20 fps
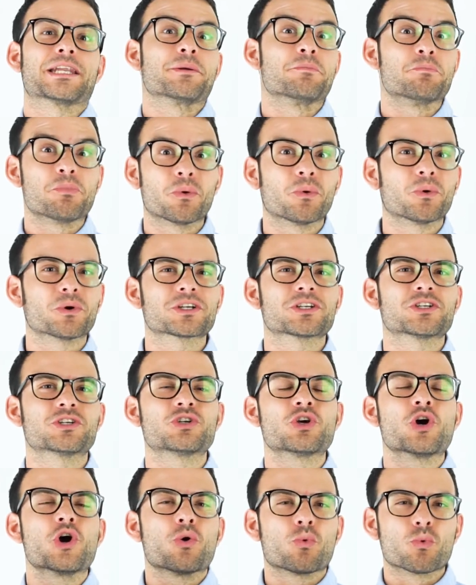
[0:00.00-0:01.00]

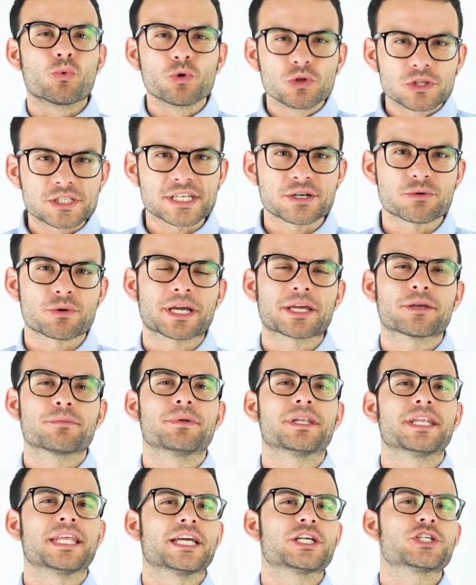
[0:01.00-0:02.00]
important rules and
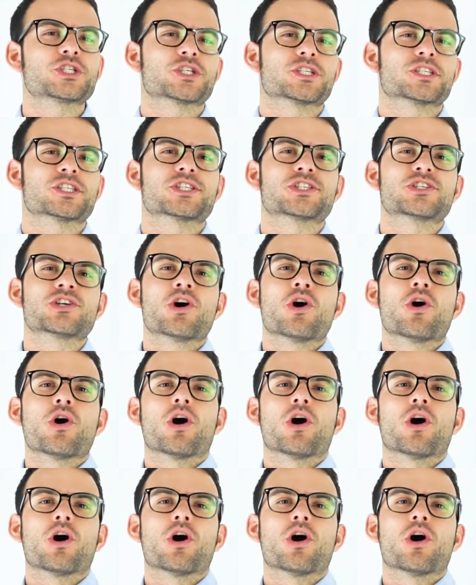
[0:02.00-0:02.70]
recommendations